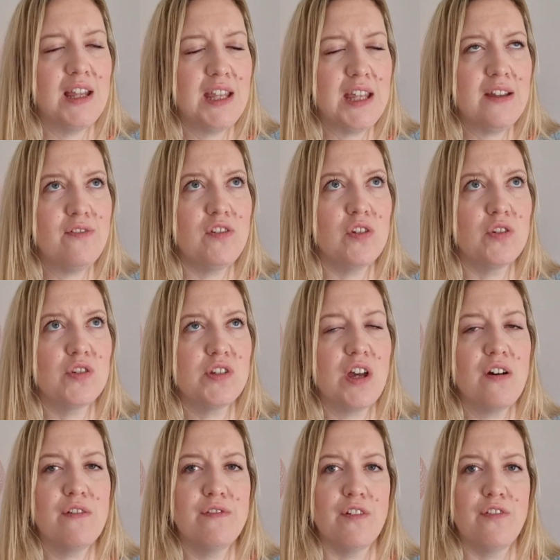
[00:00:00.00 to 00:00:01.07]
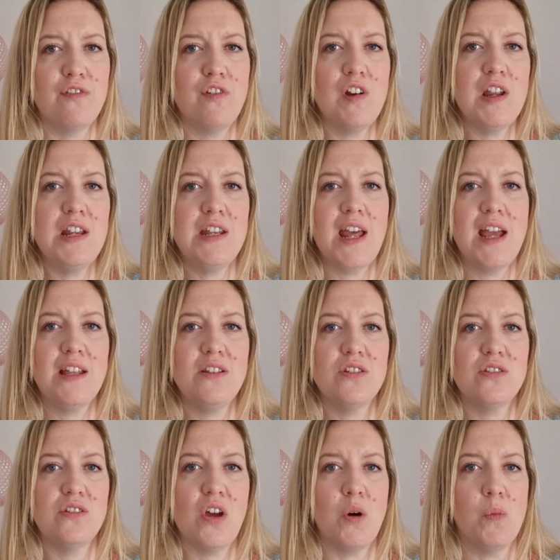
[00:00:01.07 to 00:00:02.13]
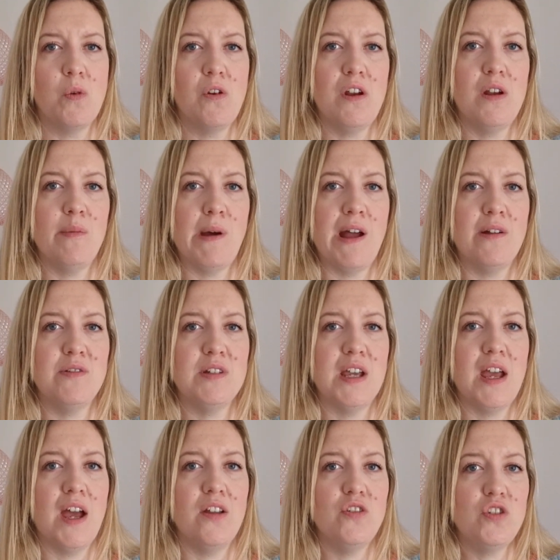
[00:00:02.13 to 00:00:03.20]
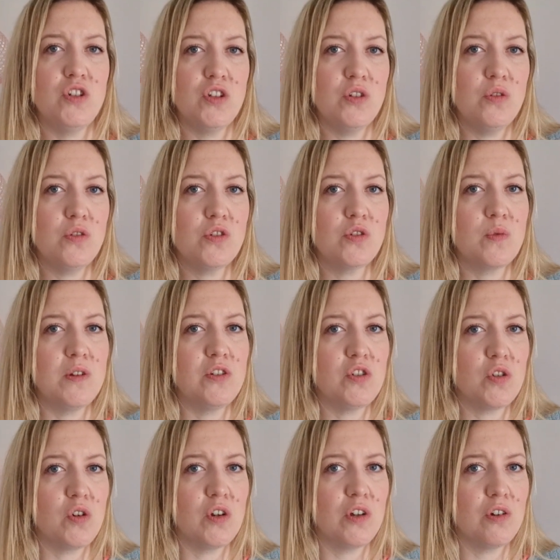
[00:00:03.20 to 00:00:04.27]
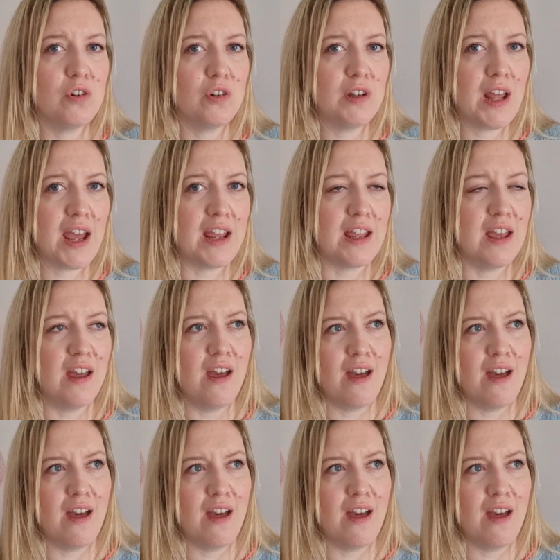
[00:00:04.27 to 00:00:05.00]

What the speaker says: Give yourself a free day to stop worrying about it and choose to enjoy your day.